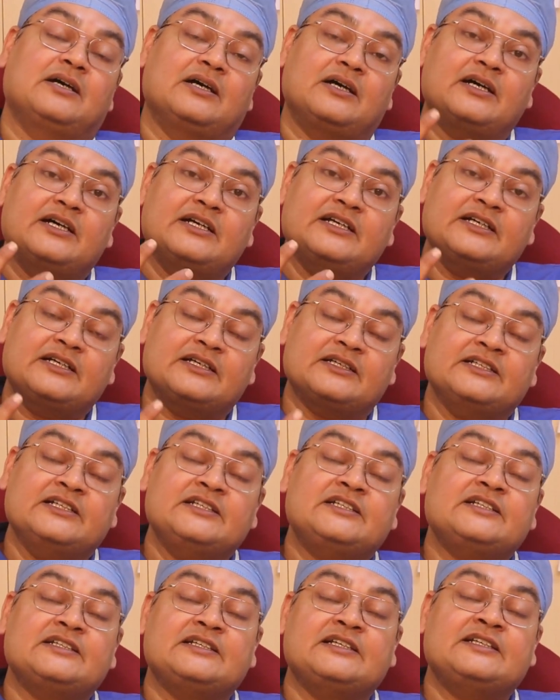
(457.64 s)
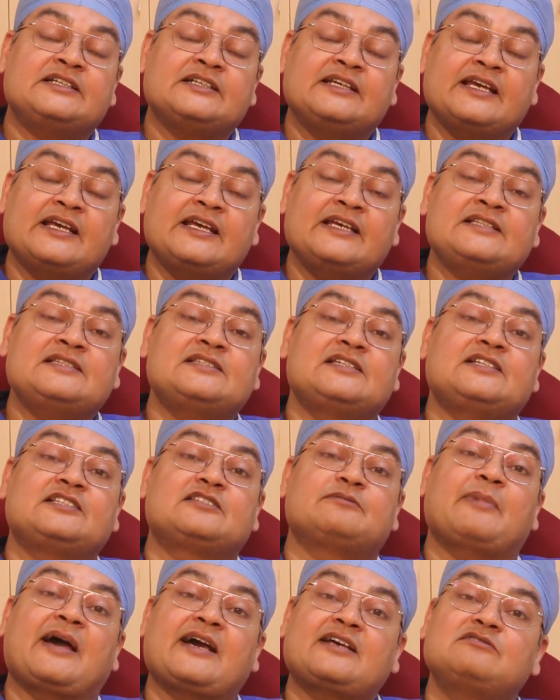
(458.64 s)
It gains
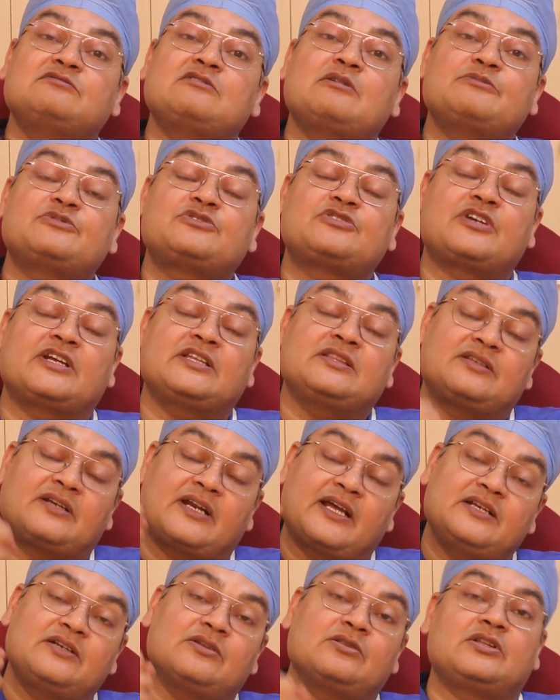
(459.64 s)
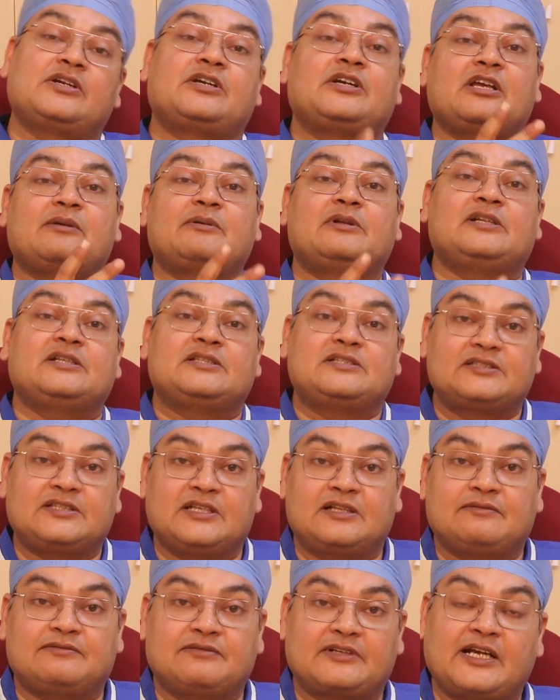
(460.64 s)
its maximum strength right on the table
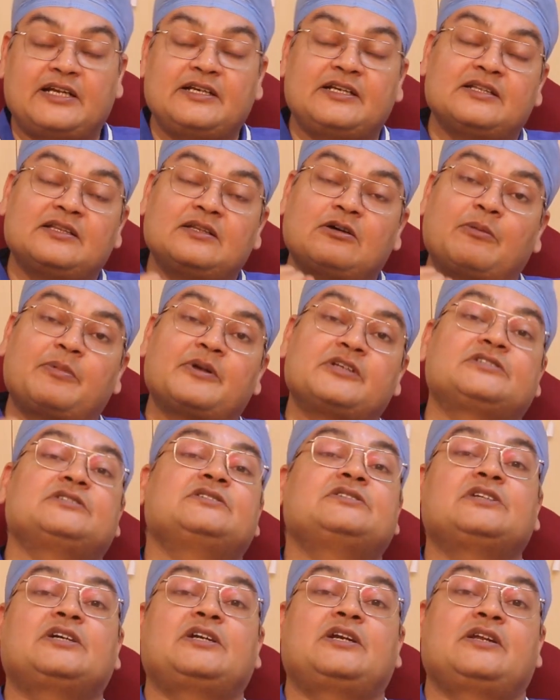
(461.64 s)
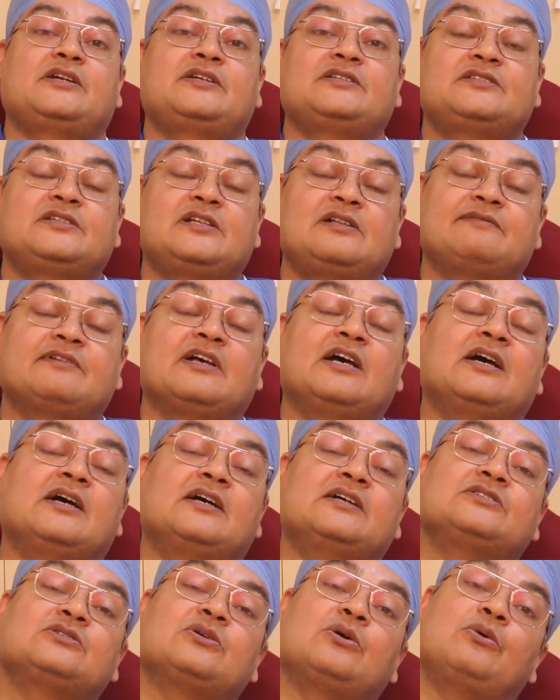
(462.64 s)
itself, right in the operation theatre itself.
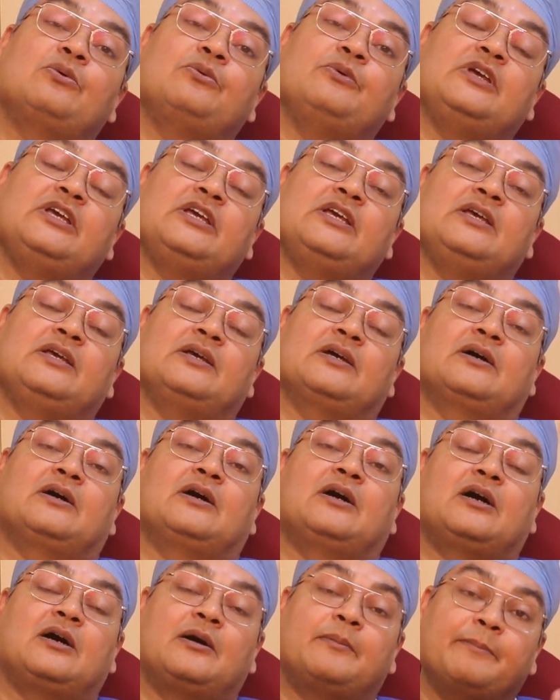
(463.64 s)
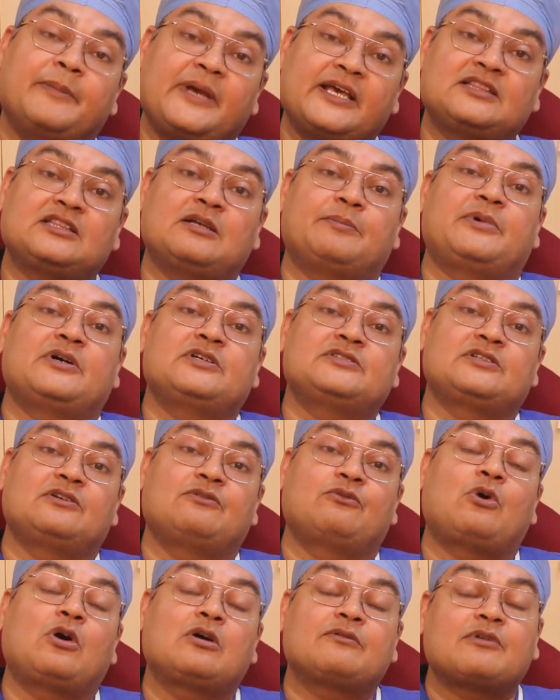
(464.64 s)
So we make the
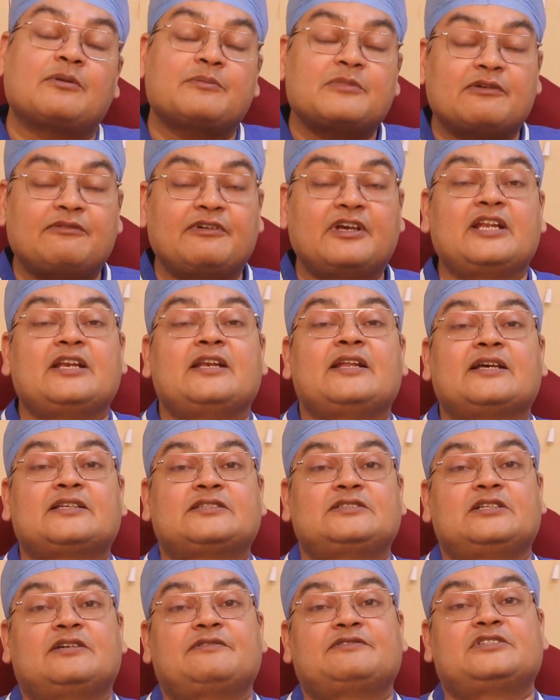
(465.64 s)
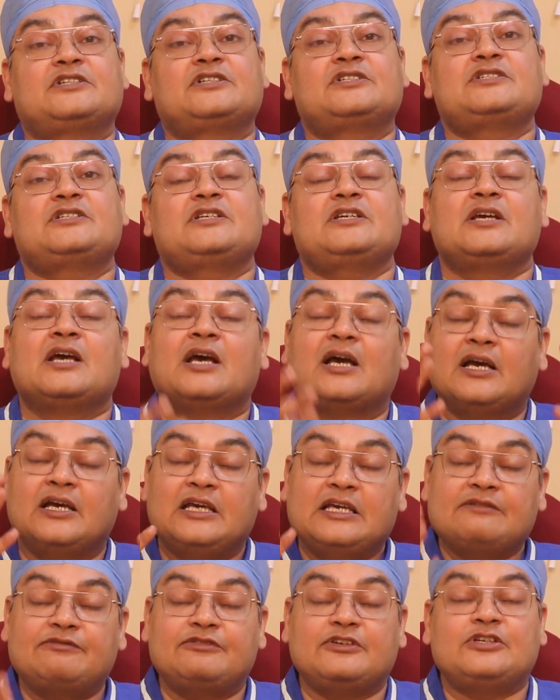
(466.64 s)
person walk from the very next day of surgery.
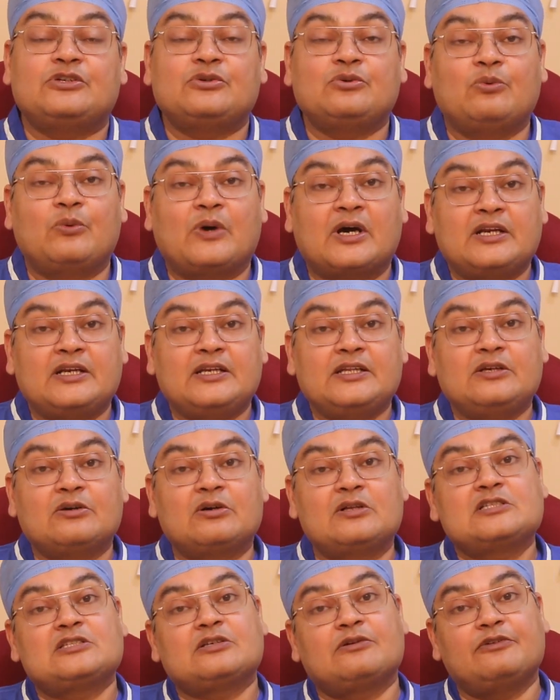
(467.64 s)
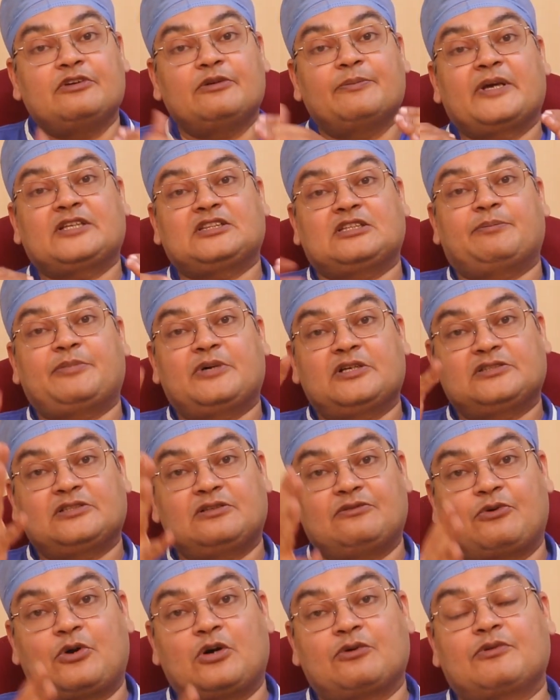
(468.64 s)
If we do one knee also, we make the
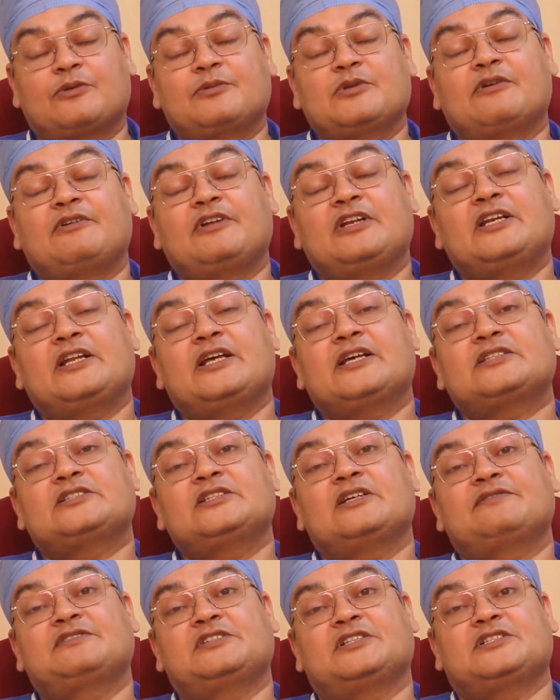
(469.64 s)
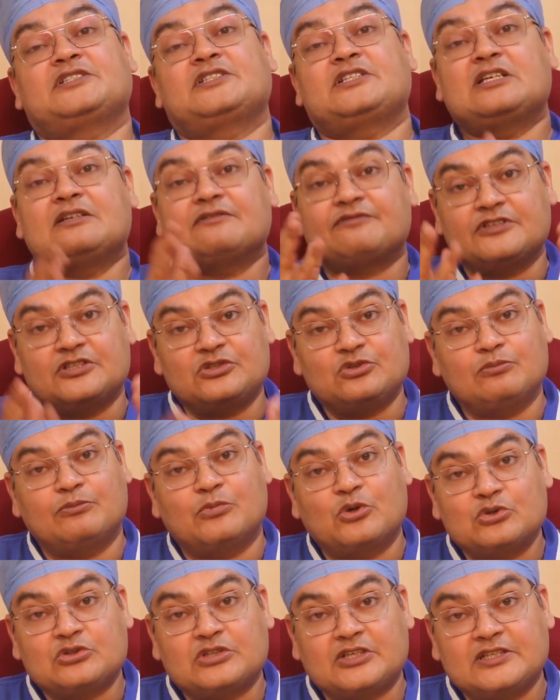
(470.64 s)
person walk from the very next day of surgery. If we do
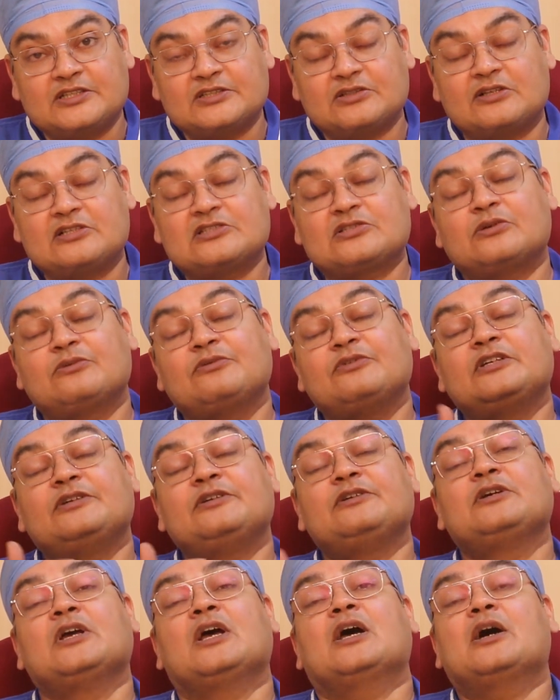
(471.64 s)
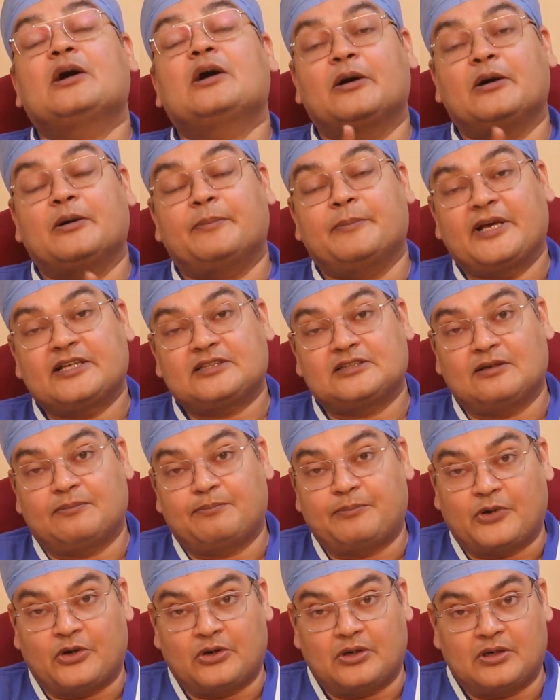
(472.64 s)
both knees also, we make the
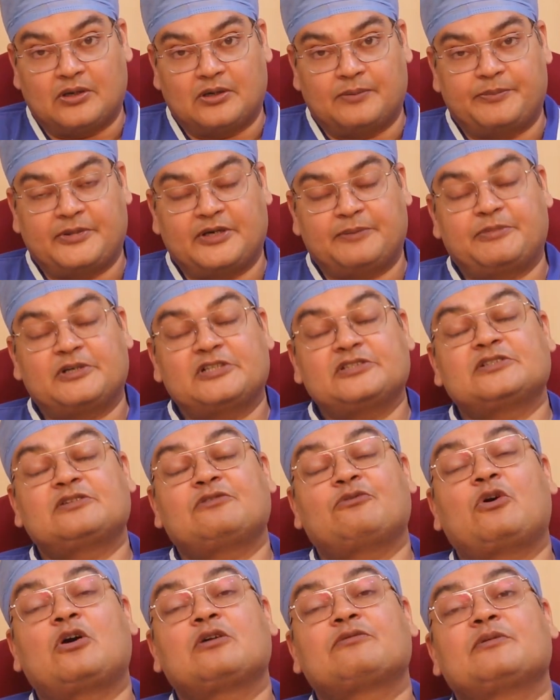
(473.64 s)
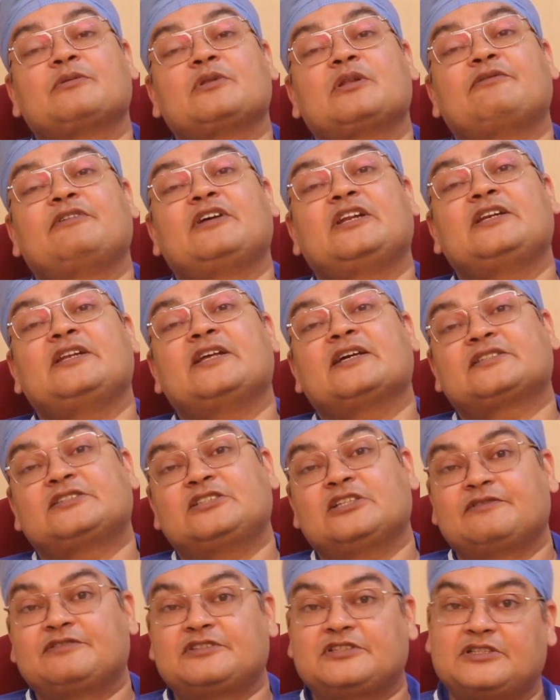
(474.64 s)
person walk from the very next
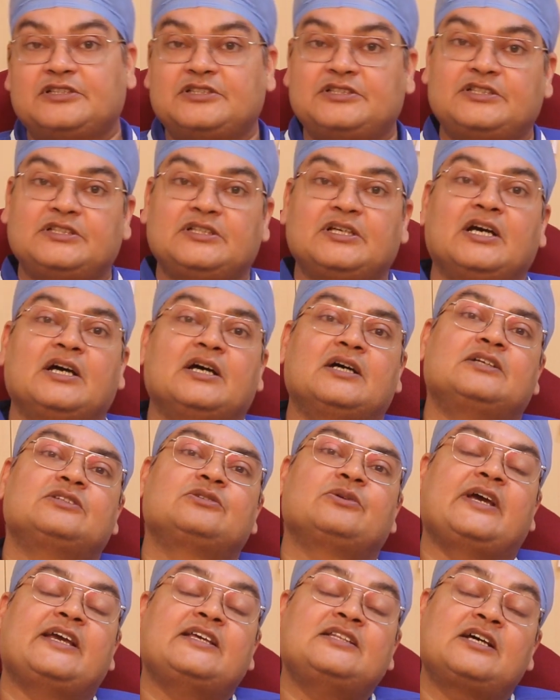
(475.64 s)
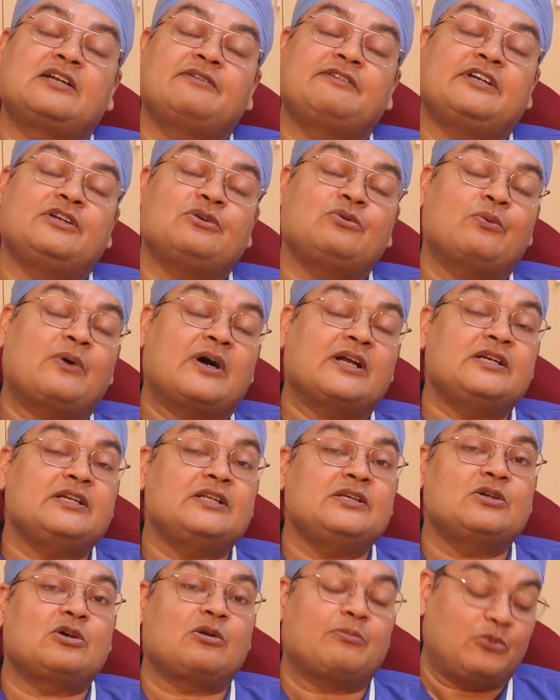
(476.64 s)
day of surgery. So either we do one
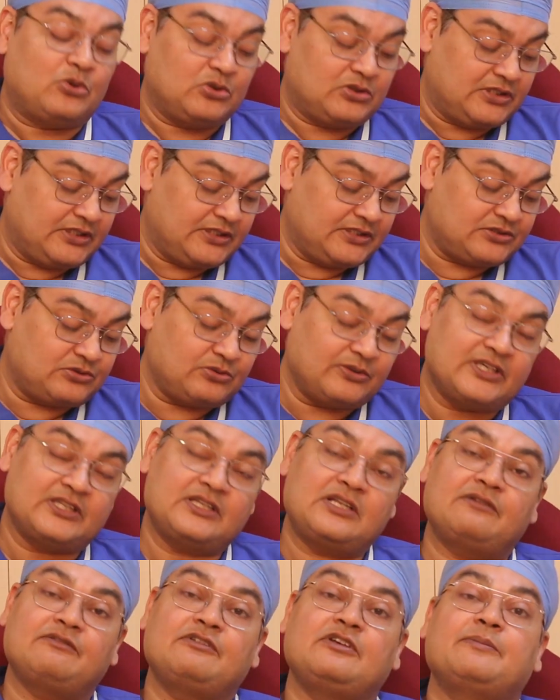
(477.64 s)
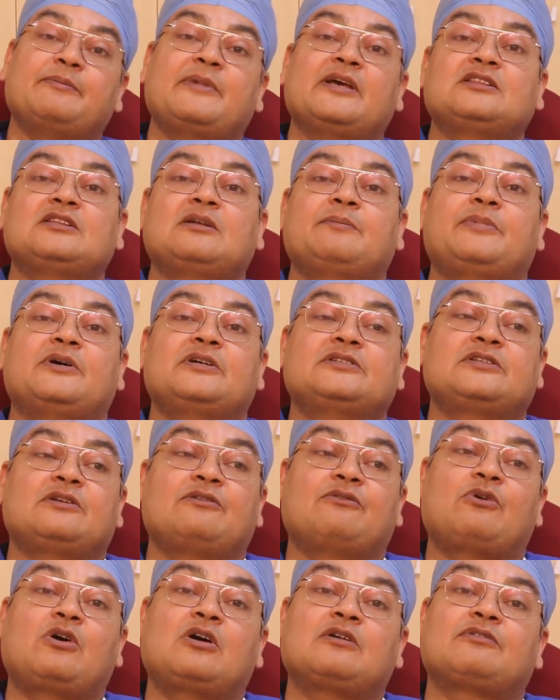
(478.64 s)
knee or both knees together, we make the
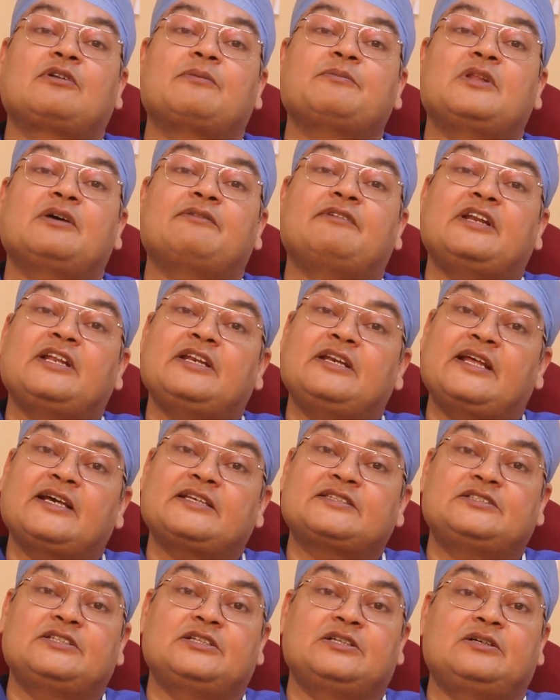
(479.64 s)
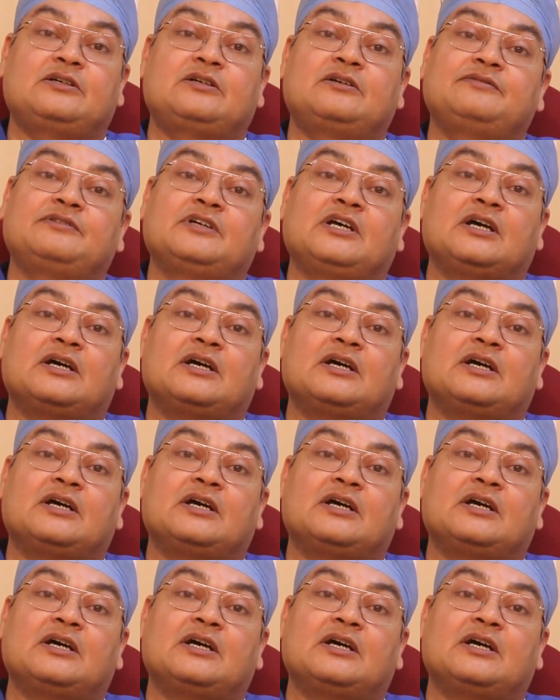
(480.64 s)
person walk from the very next day of